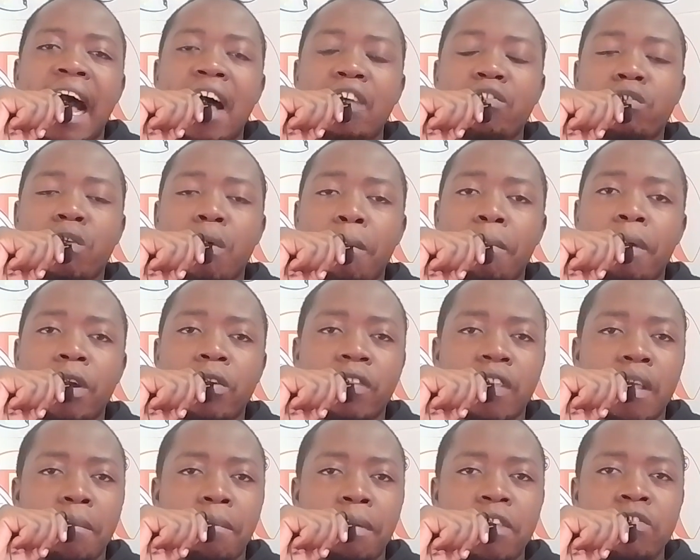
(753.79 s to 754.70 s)
as compared
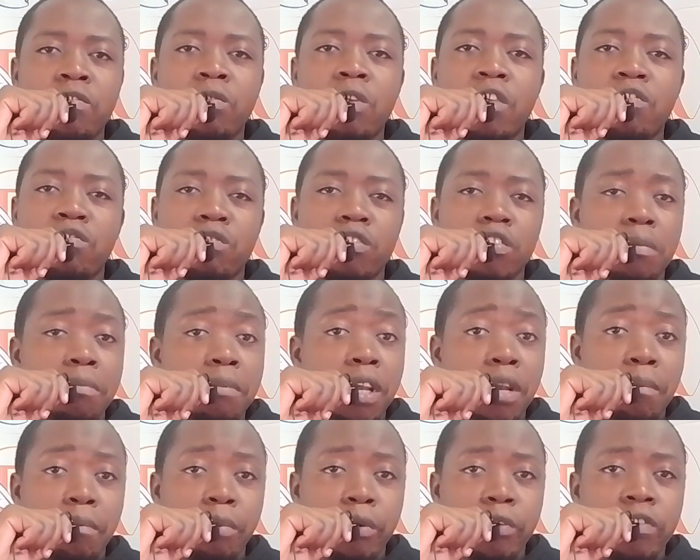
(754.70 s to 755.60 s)
to the person who has not
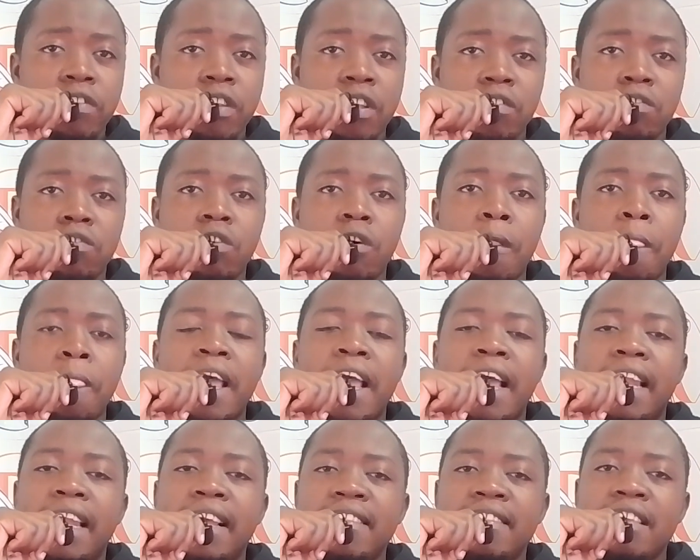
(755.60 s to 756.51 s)
been posting. So
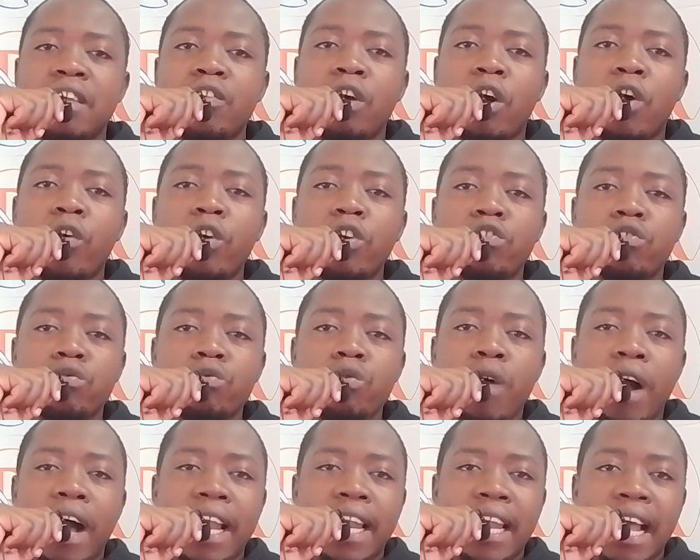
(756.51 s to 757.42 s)
let's say you're going to
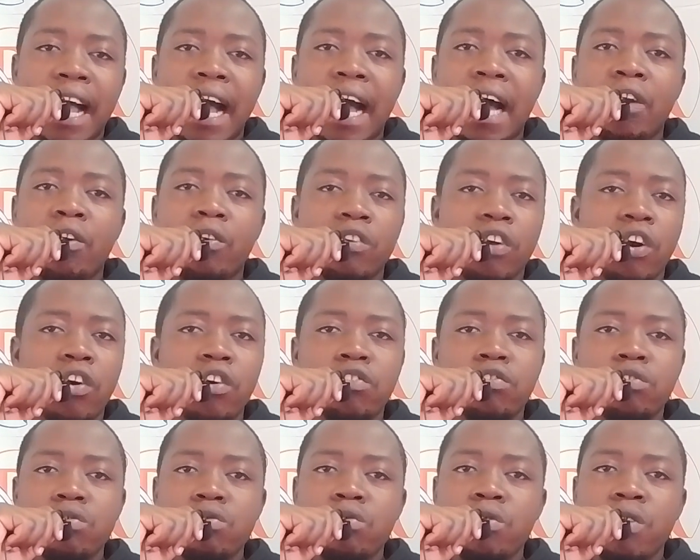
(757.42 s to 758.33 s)
do an ad, or you're
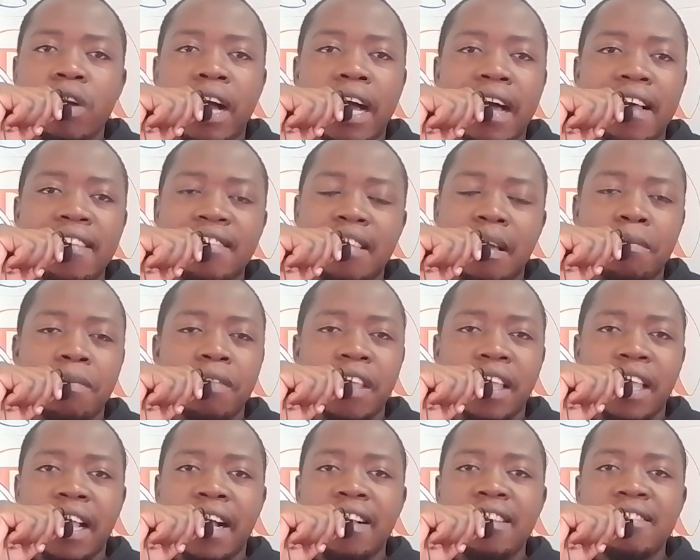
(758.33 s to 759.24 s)
going to do
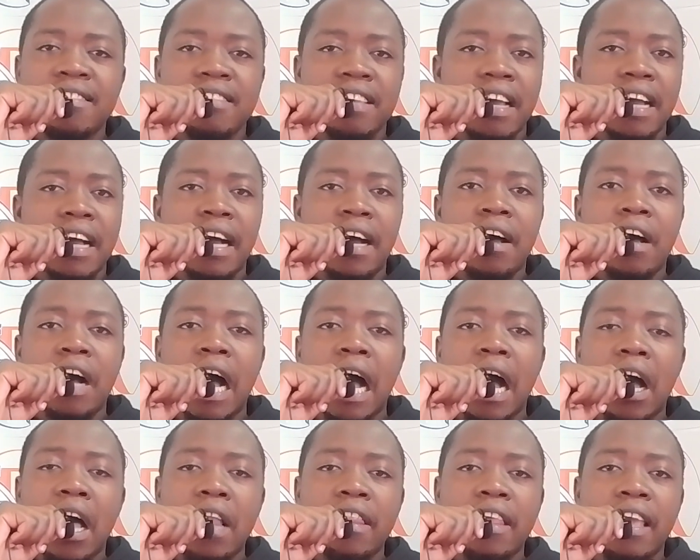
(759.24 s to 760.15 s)
something else,
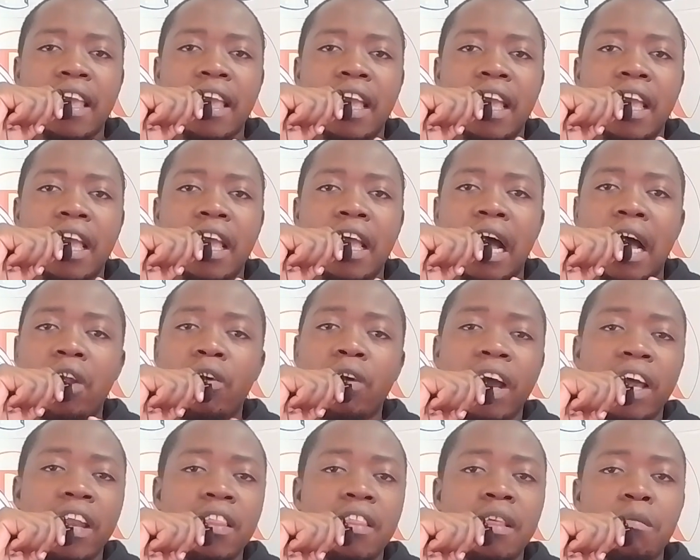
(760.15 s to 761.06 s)
the
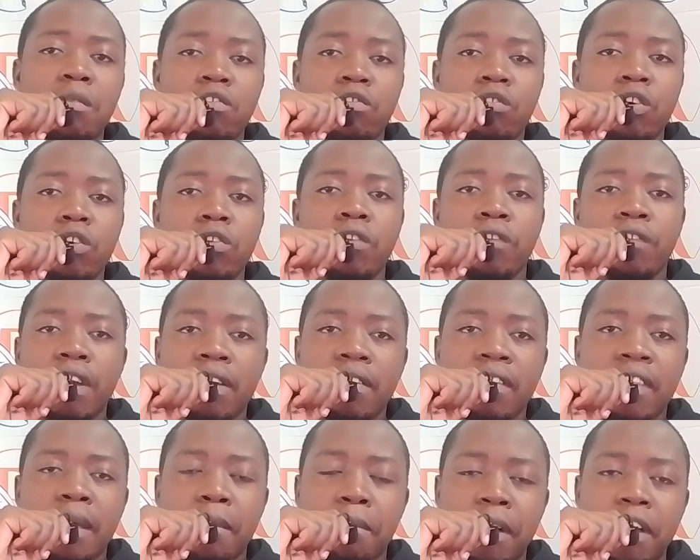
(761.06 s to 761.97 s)
algorithm is going to
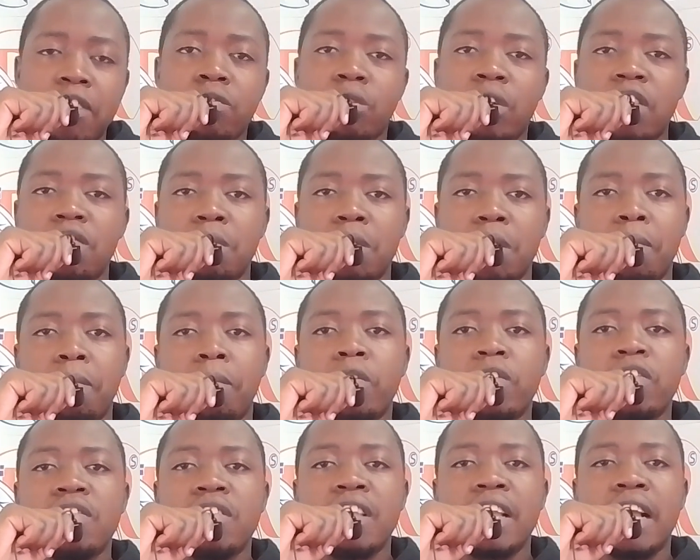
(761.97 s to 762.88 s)
favor the person who has been
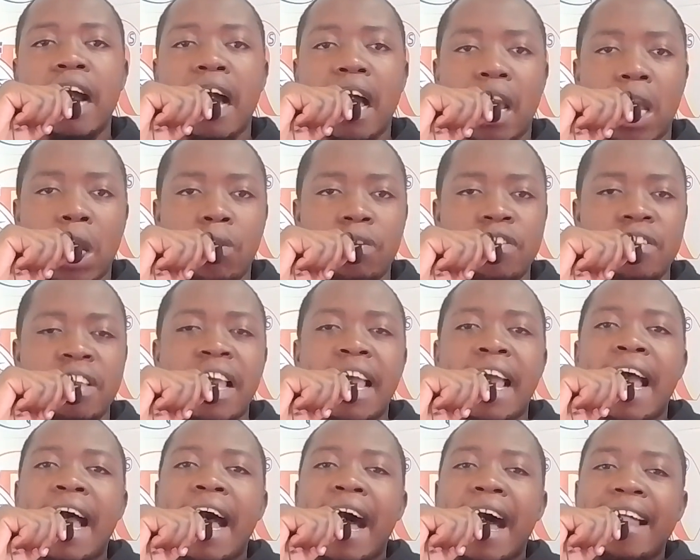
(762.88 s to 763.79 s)
posting a lot.
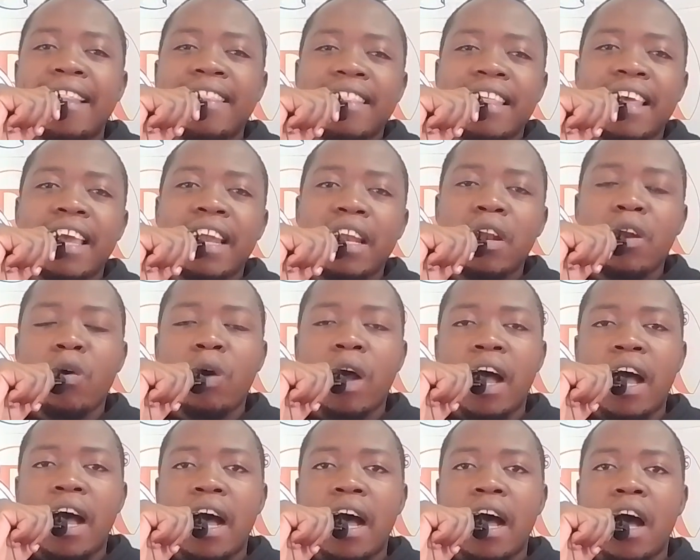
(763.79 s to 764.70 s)
And then
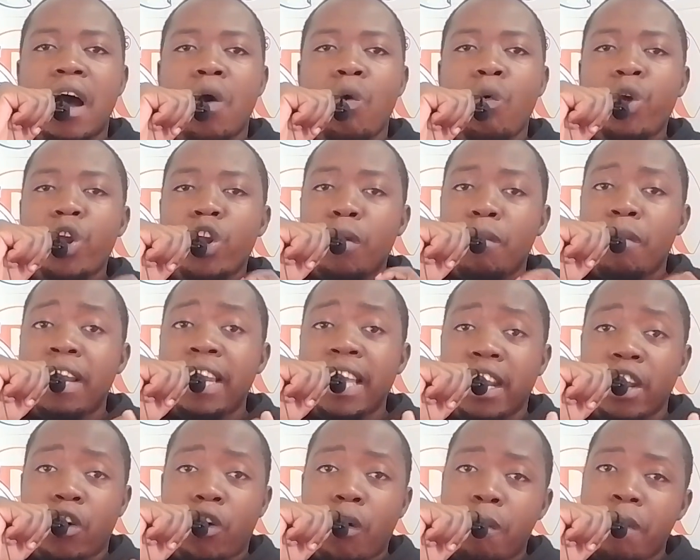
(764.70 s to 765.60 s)
we
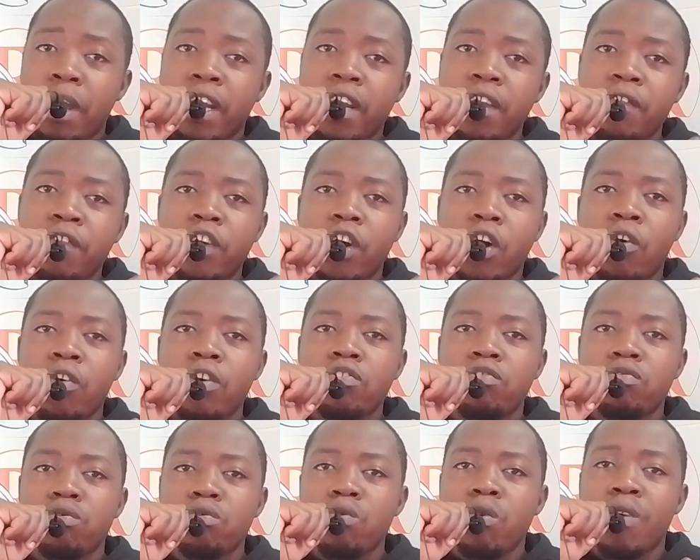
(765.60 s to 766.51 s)
normally recommend, if you're
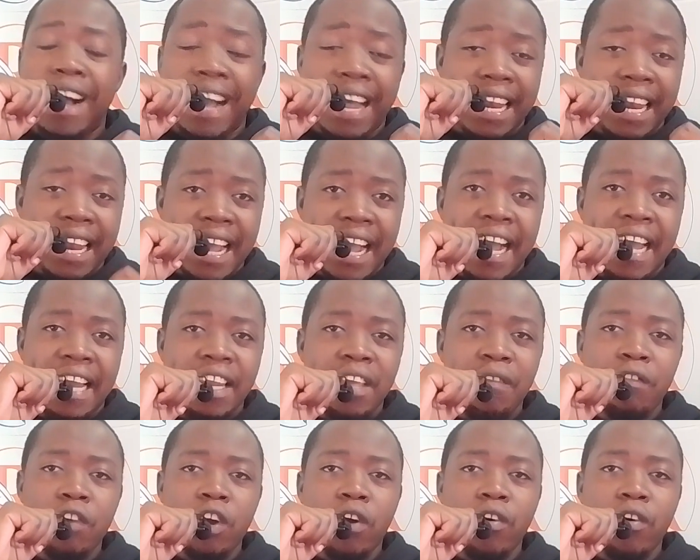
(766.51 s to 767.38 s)
going to do an ad,